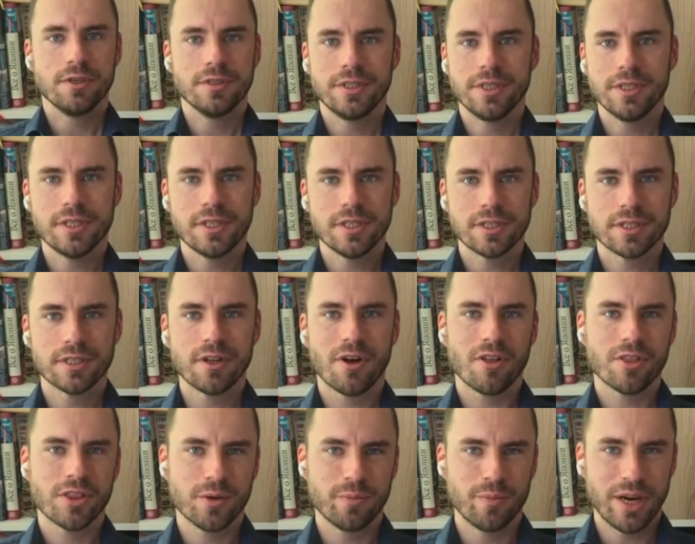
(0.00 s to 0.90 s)
This is
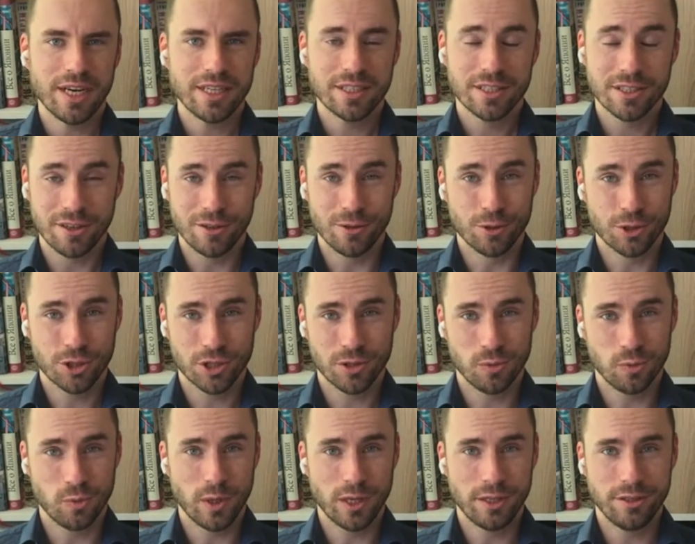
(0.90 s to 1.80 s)
not the best
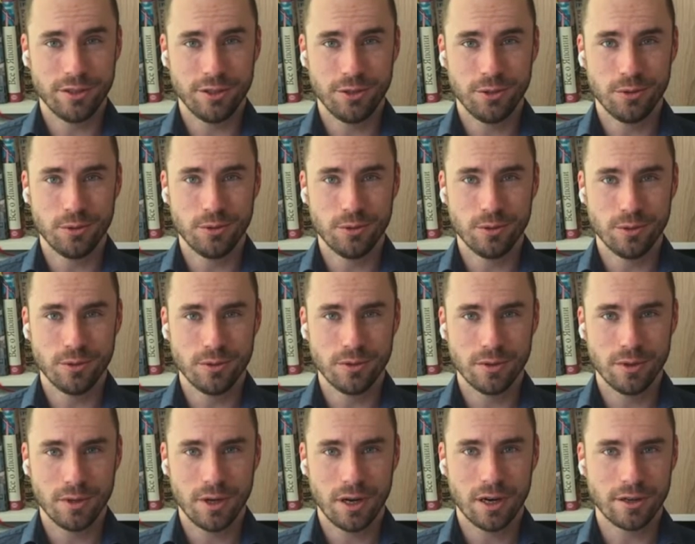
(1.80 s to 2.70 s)
solution when you
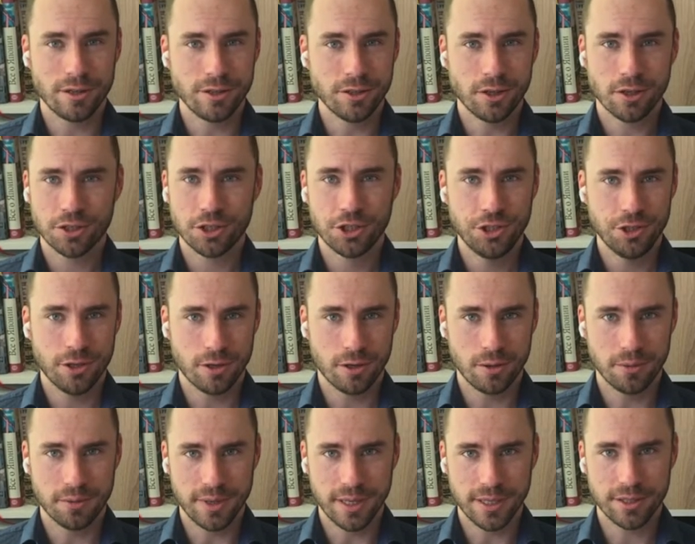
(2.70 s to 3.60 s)
are not
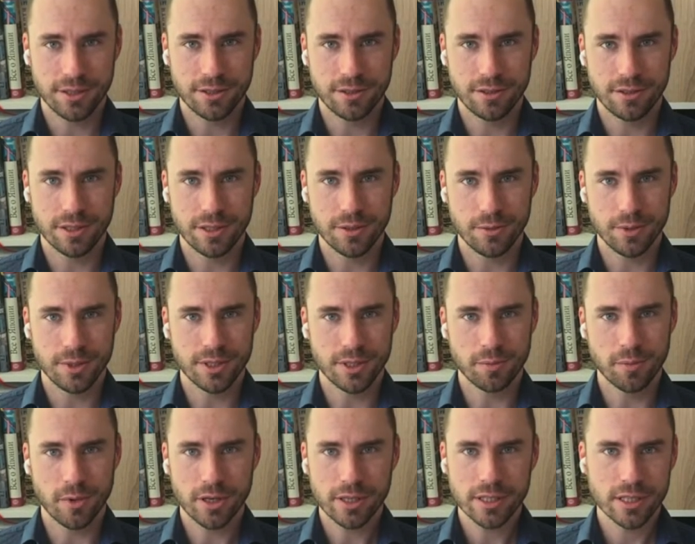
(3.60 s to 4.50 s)
sure whether there is a
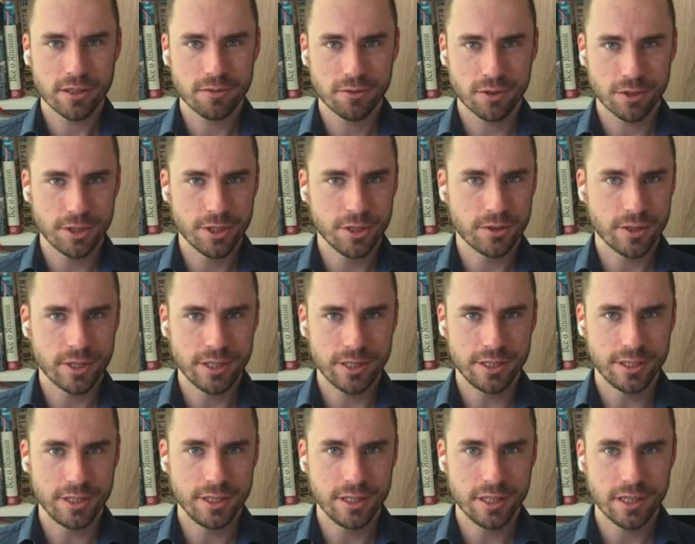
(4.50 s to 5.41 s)
market for your
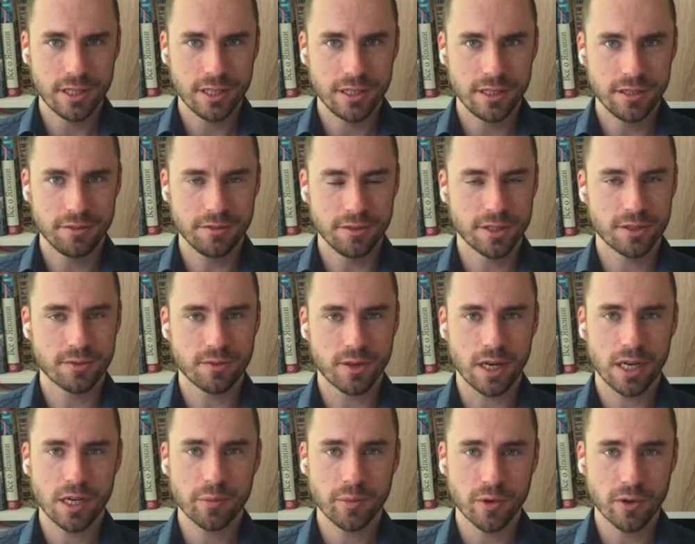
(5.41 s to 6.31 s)
idea, if it's
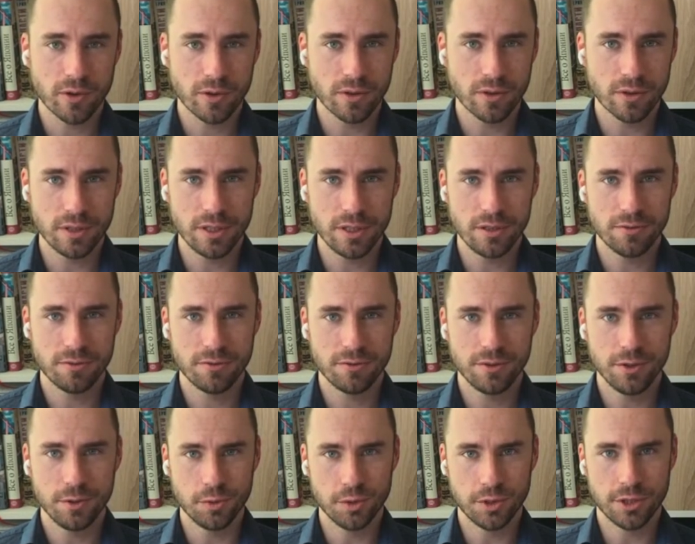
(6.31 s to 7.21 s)
viable, if
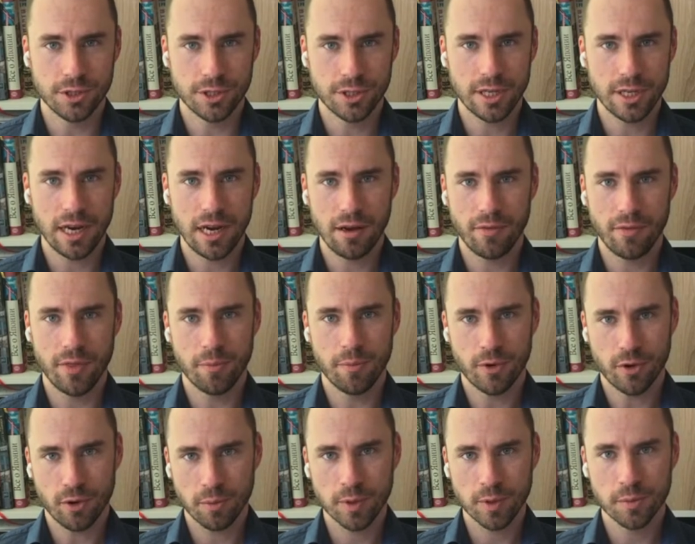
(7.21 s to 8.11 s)
users have the
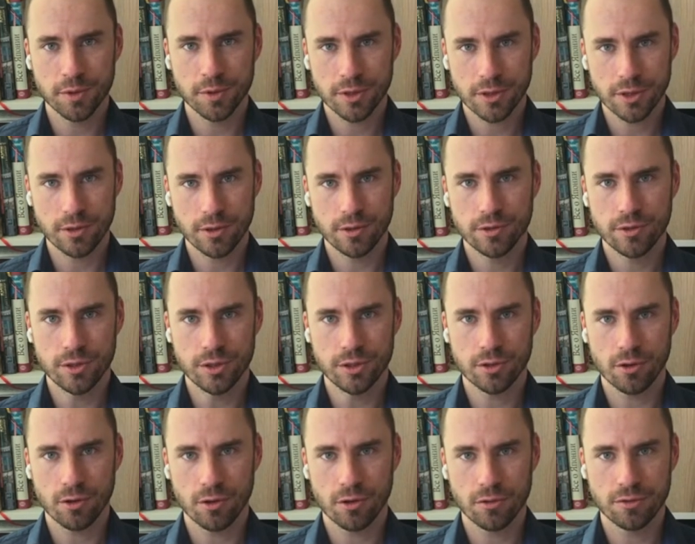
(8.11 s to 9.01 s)
problem you're going to
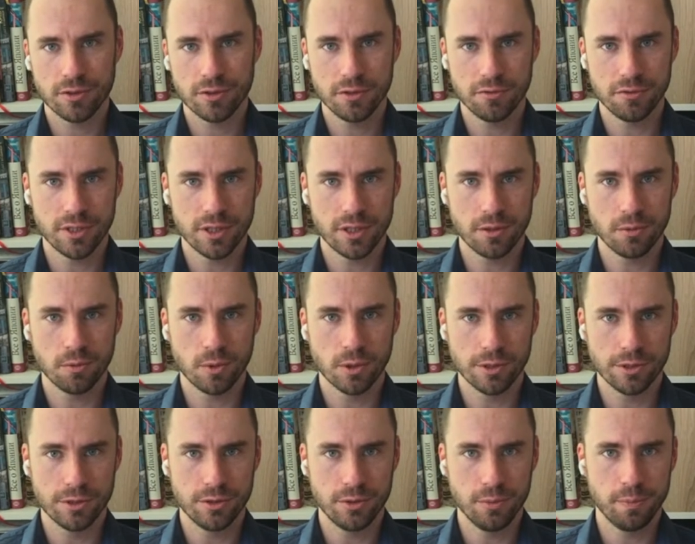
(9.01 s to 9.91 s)
solve, if they
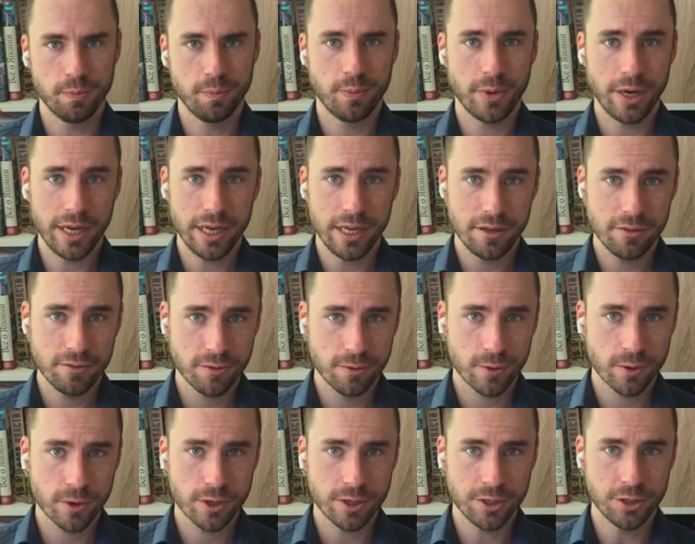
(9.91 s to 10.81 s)
want to pay
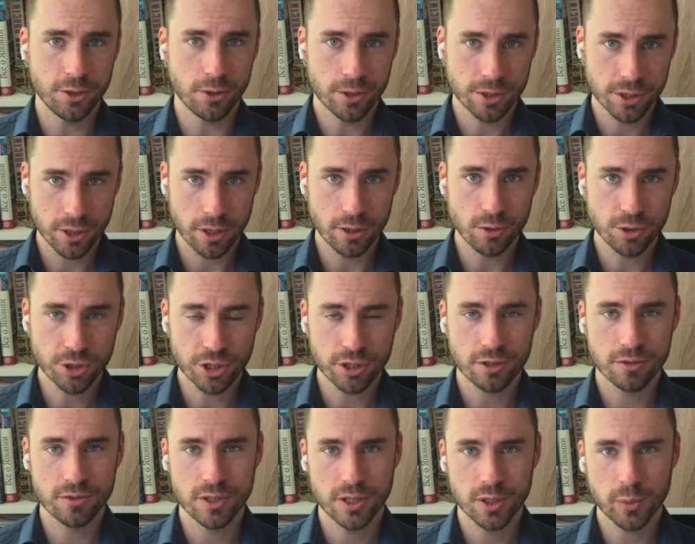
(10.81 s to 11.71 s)
for your solution
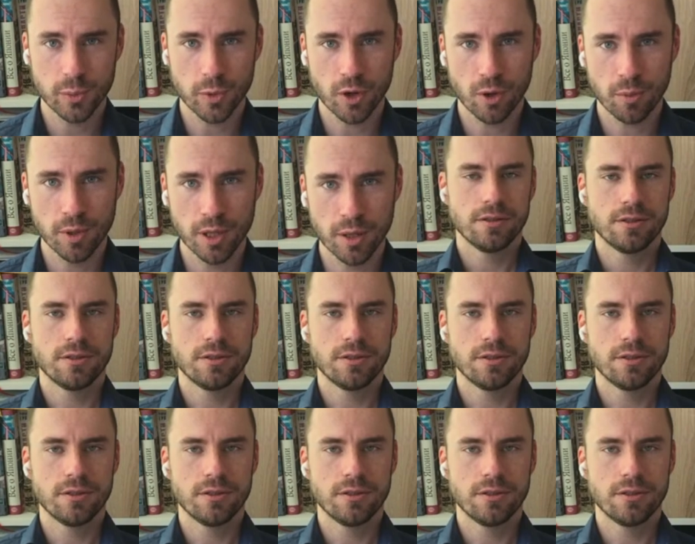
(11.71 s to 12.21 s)
of this problem.